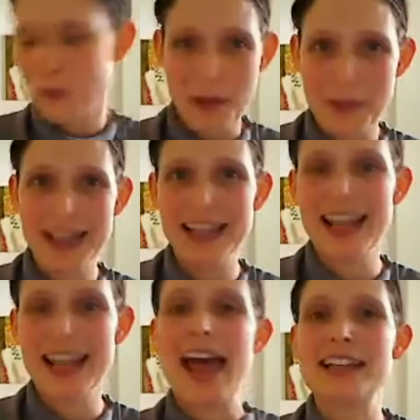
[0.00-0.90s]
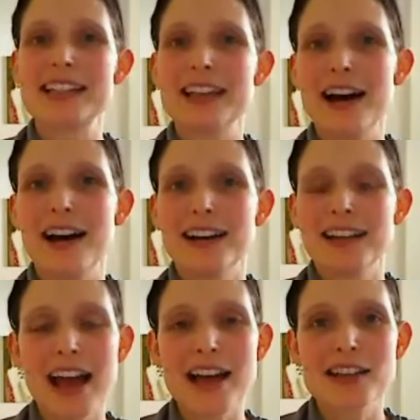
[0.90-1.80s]
women, and
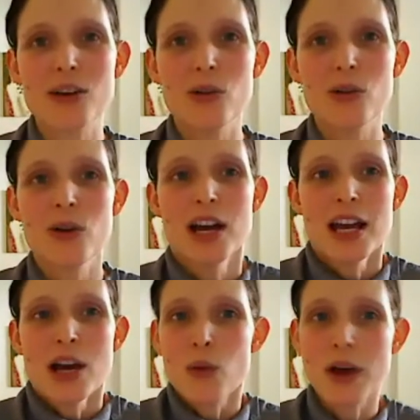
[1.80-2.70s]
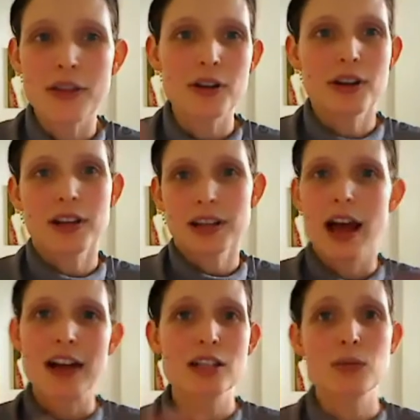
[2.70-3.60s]
yeah. So whether I
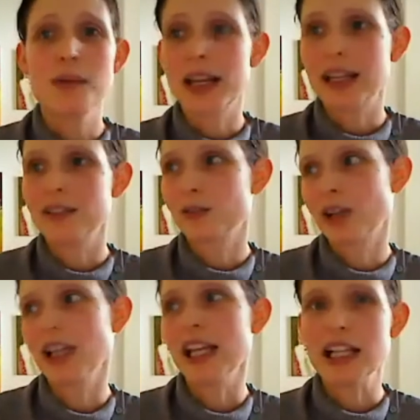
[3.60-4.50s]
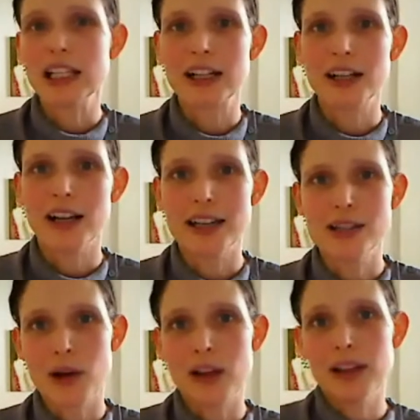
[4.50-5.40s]
just want to make it really clear
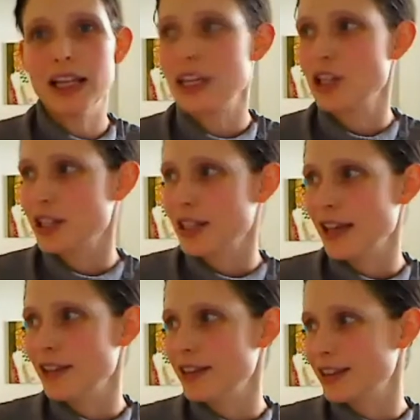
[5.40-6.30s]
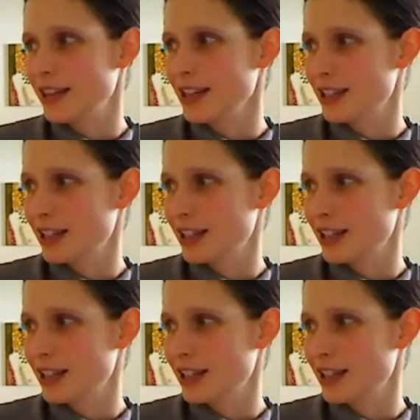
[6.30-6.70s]
as well, like Keisha said, this,